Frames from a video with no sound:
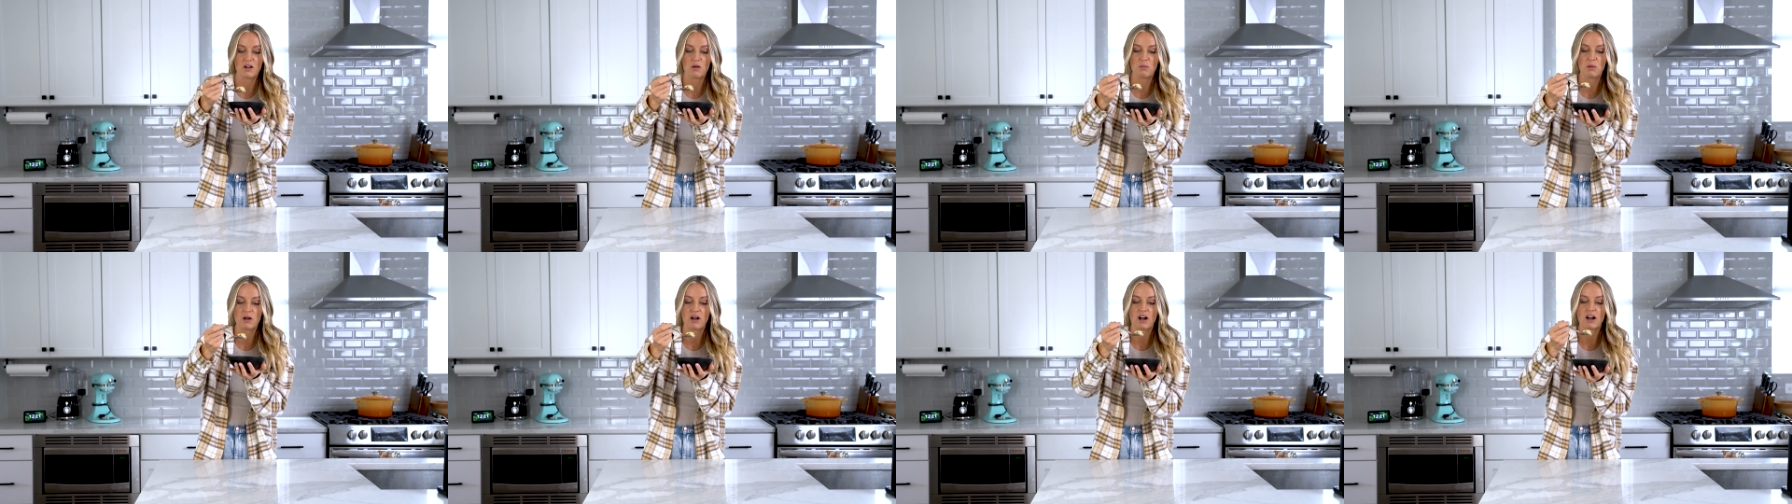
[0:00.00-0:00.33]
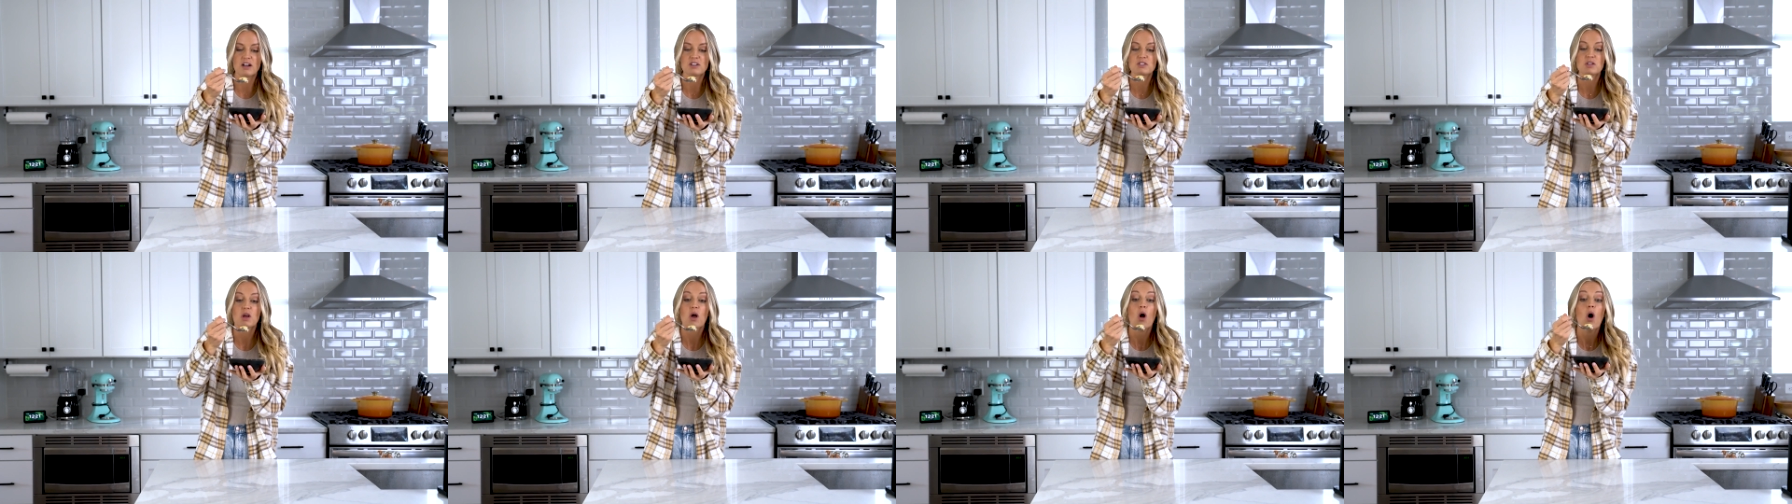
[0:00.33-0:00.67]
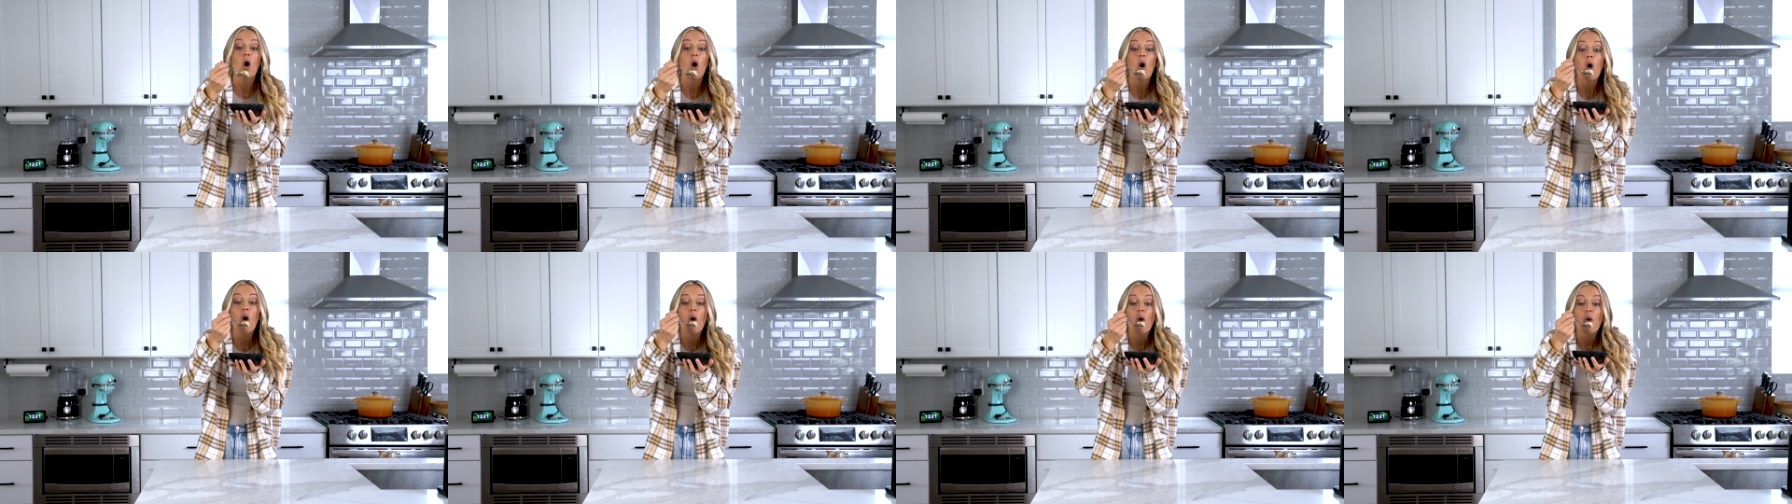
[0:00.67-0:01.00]
Oh my gosh,
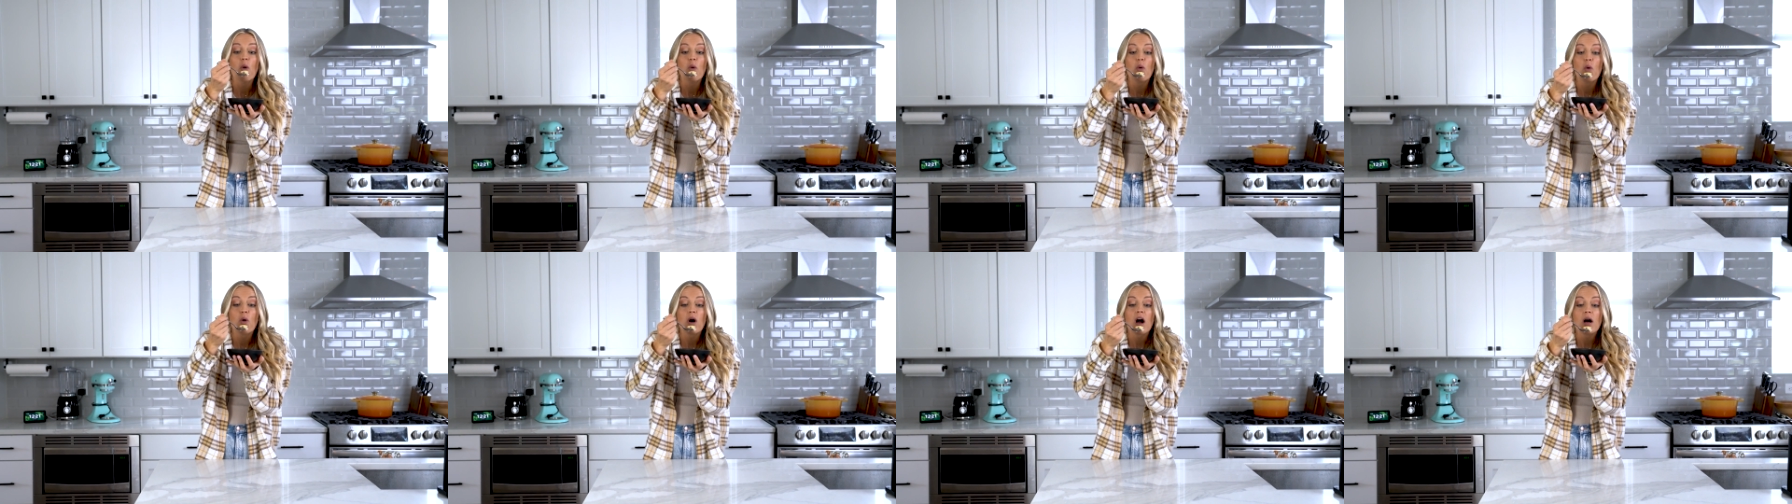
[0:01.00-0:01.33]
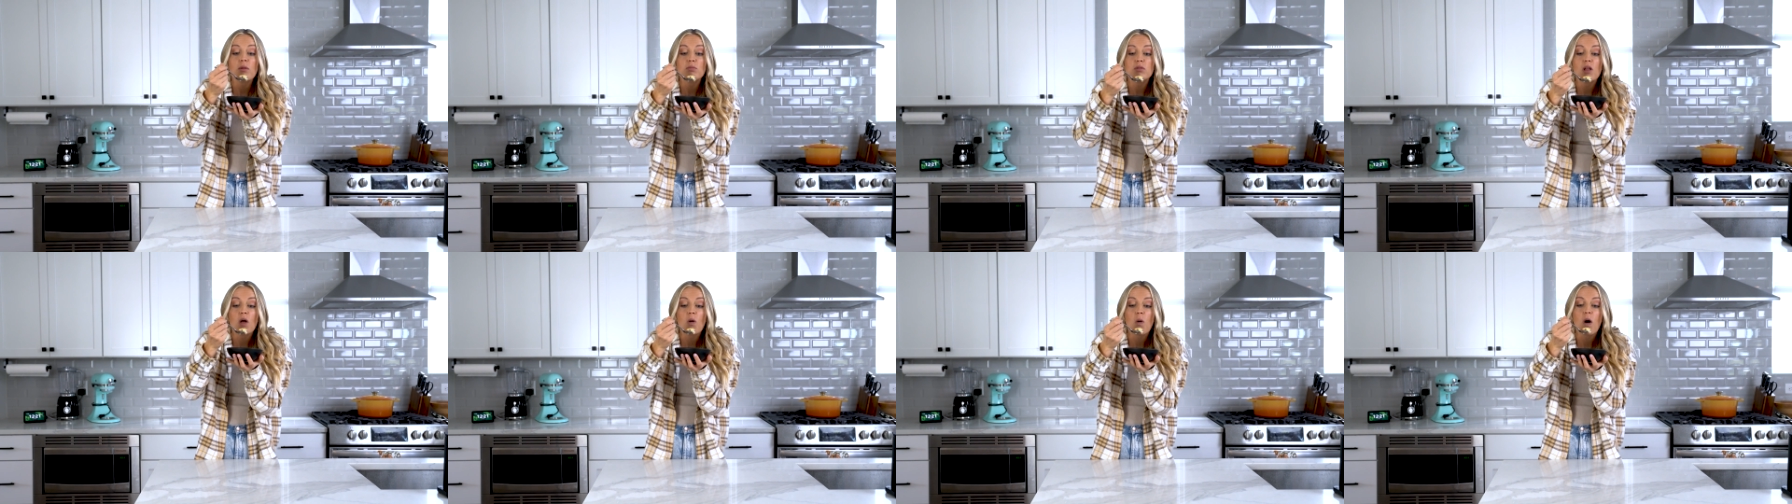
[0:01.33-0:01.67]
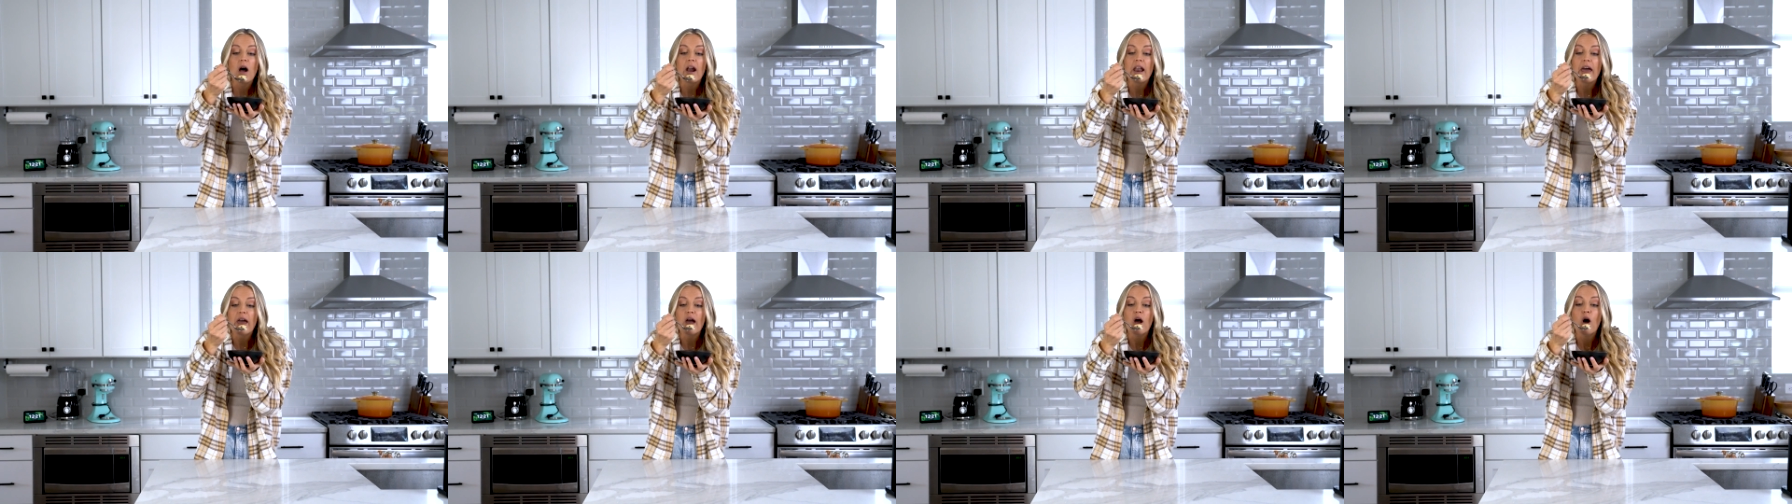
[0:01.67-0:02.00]
we'll blow
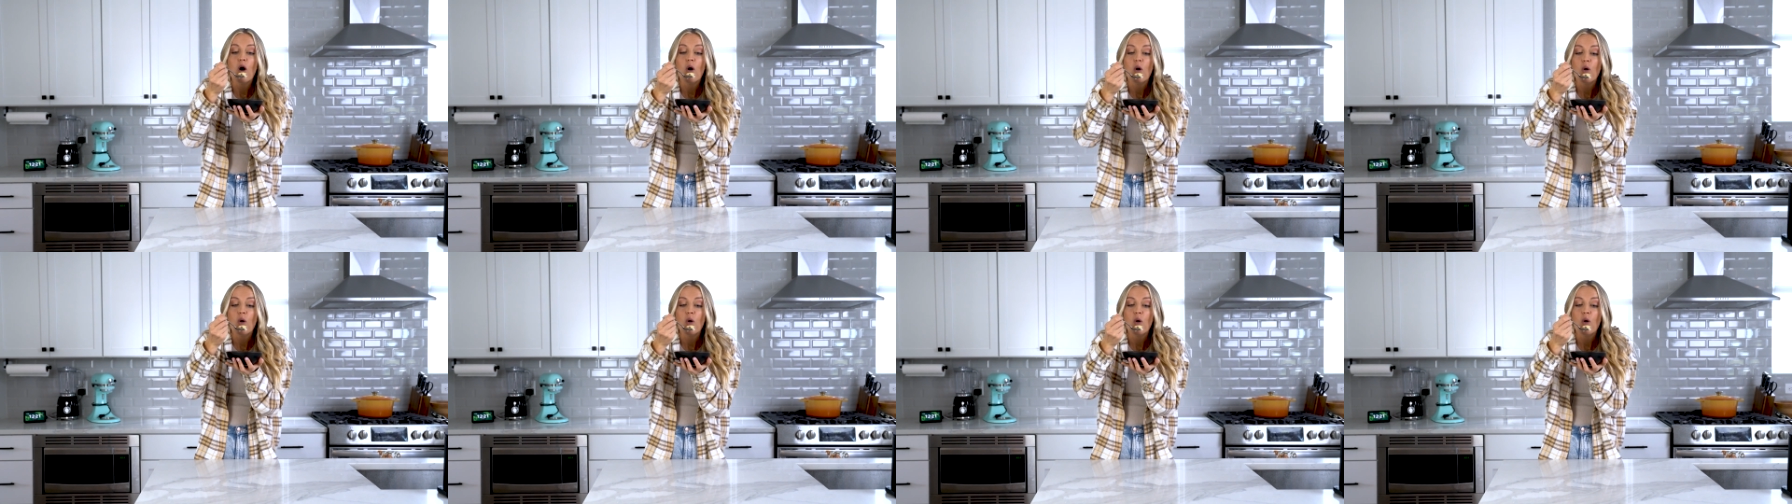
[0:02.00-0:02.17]
on it.